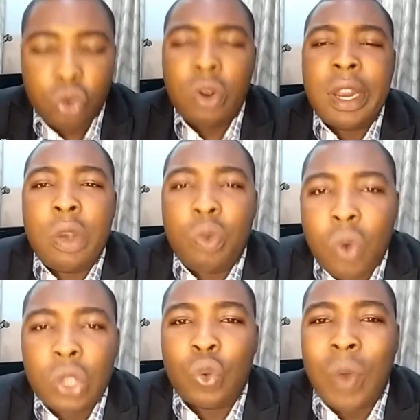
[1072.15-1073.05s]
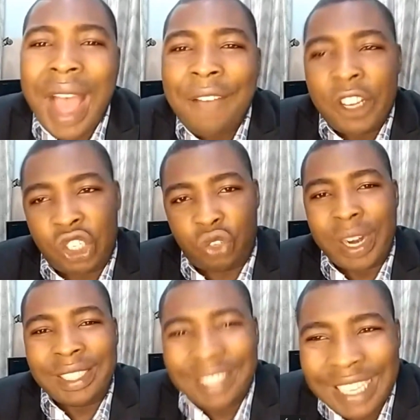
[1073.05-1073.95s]
truly want to have a
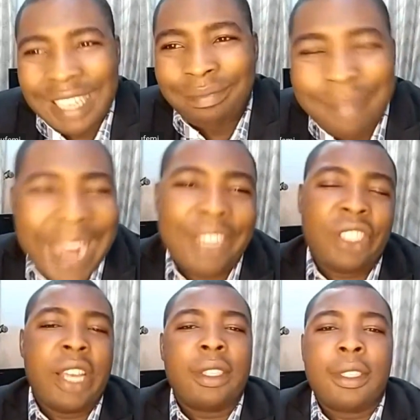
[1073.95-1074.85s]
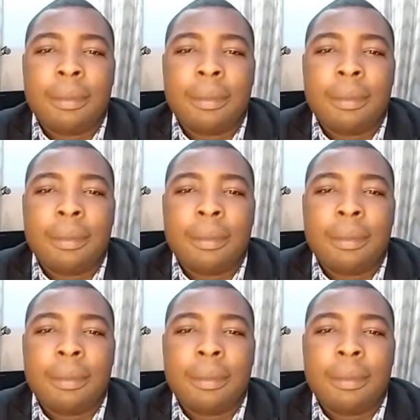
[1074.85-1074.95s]
strengthened mindset.